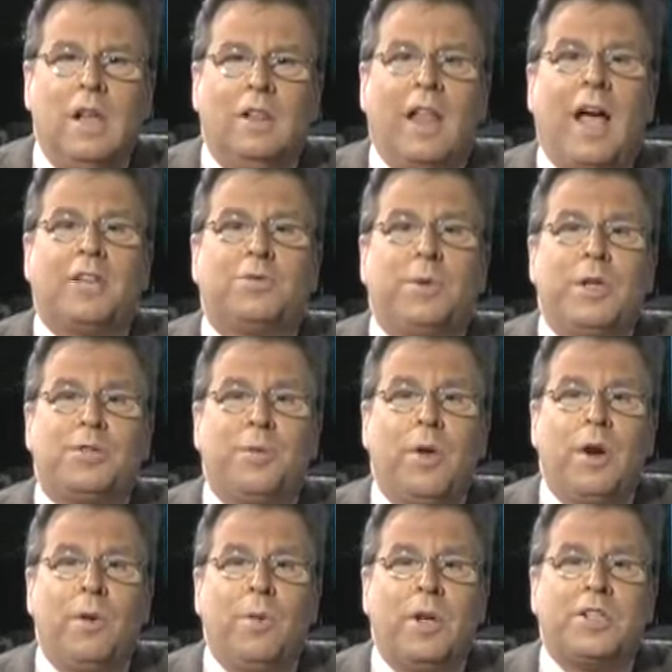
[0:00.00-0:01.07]
Last week's
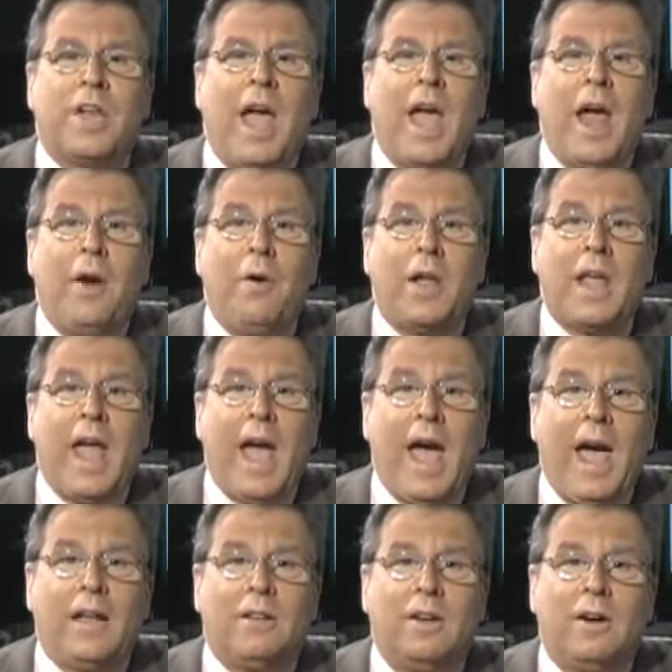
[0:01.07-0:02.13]
winner was Eric
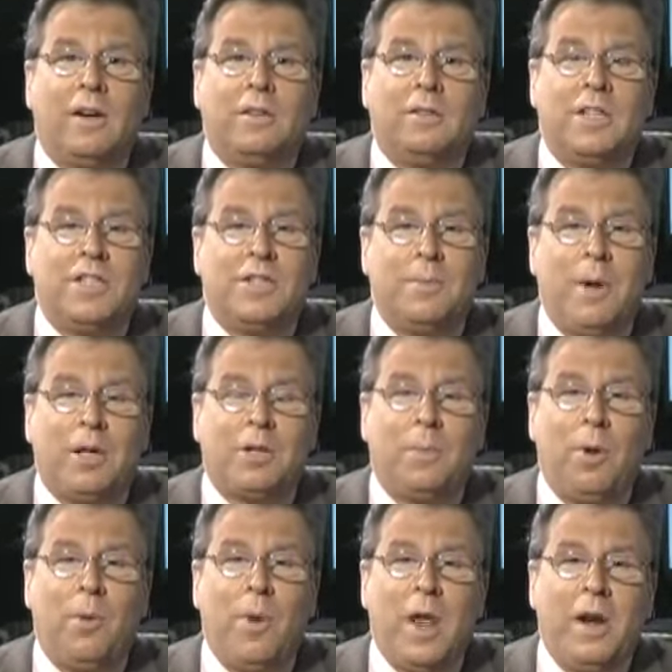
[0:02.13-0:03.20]
Adler. He's a
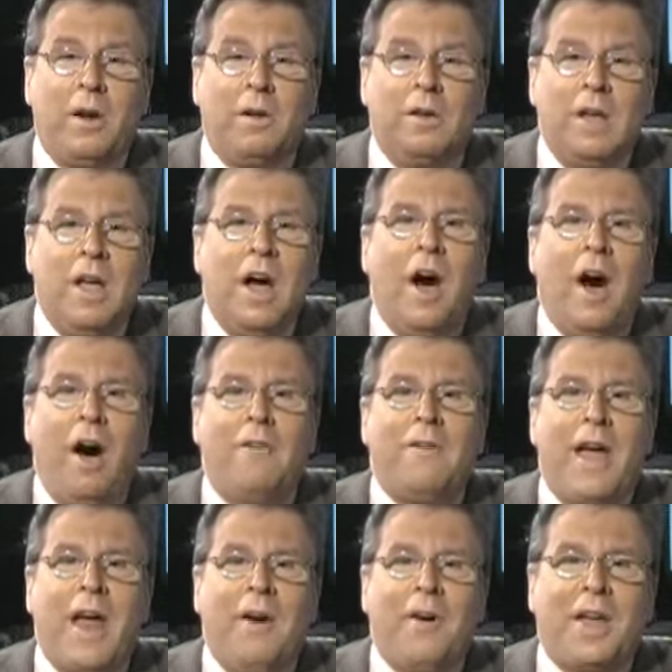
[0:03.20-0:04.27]
multiple winner of
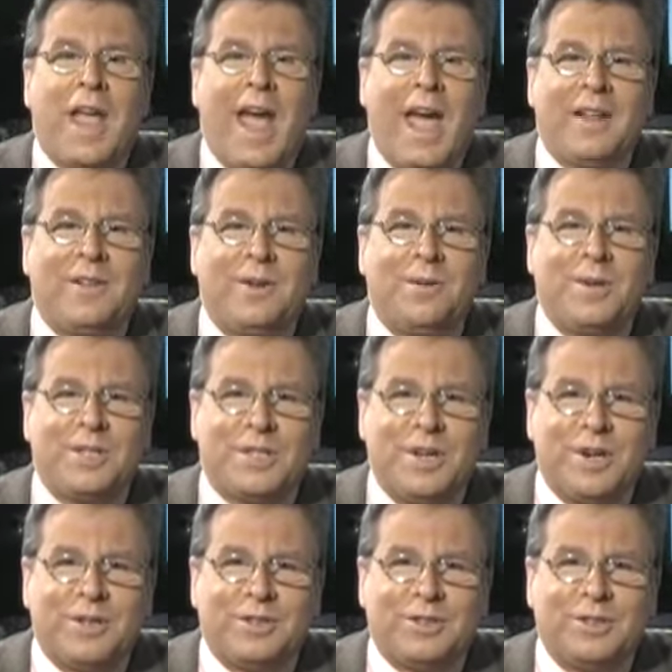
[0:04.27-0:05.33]
Eric Adler
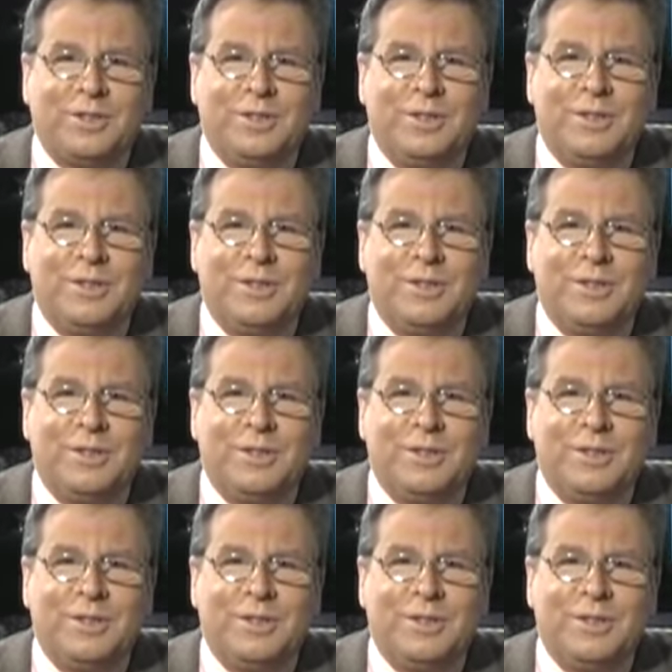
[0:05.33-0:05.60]
Research.